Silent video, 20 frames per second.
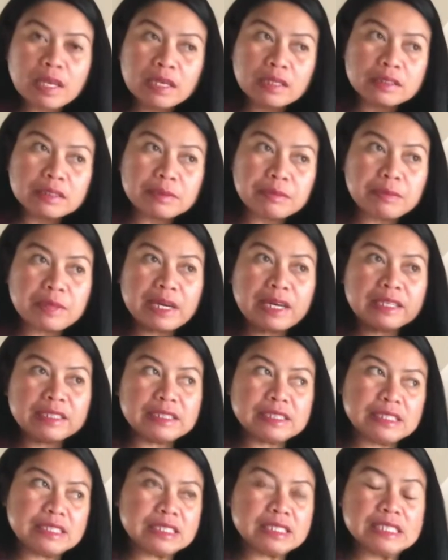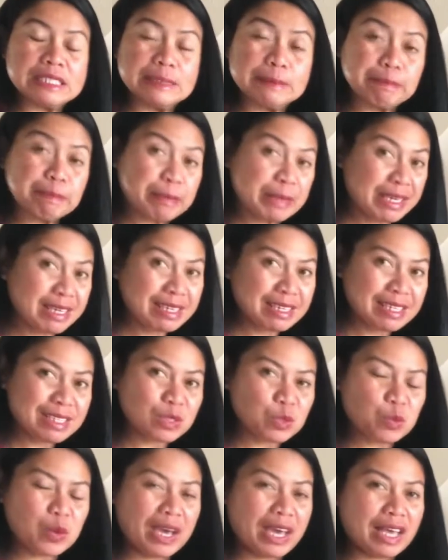the brand is Ping as
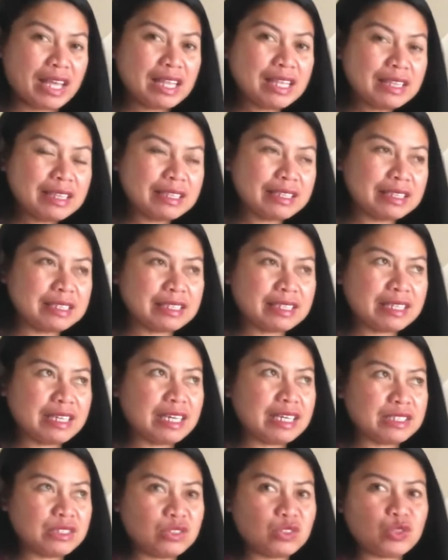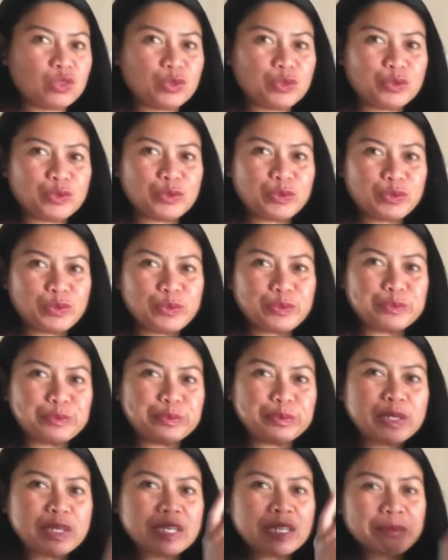well. I don't know,
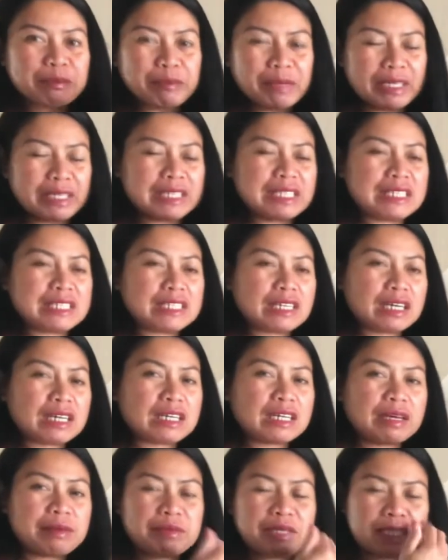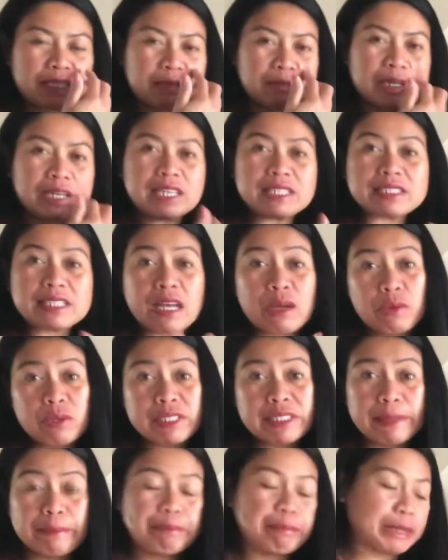mahilig kaming mag-asawa
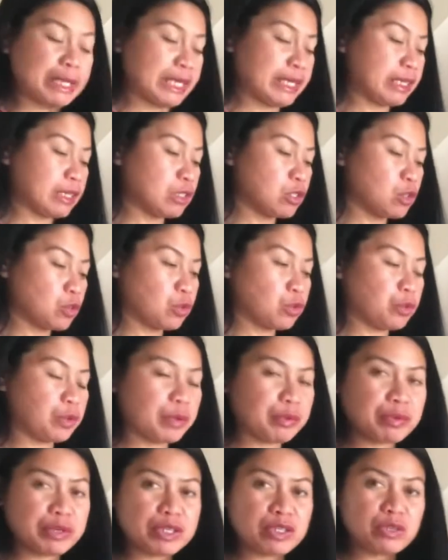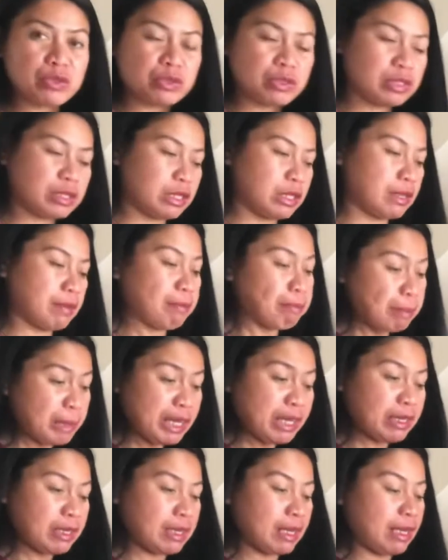sa Ping, so we were using
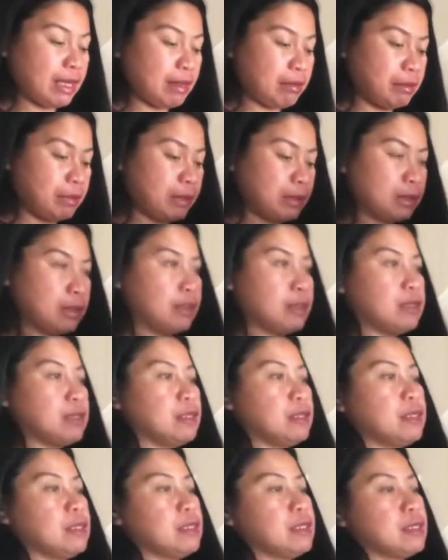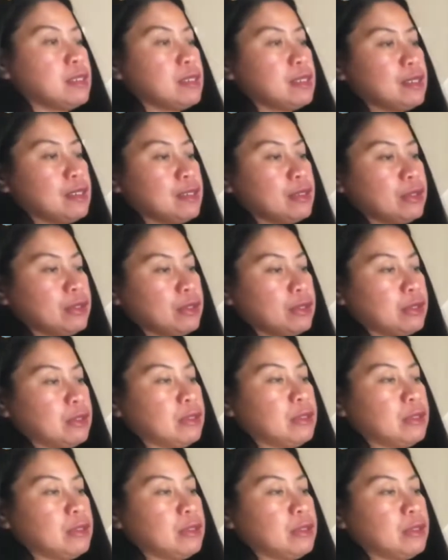Ping club. So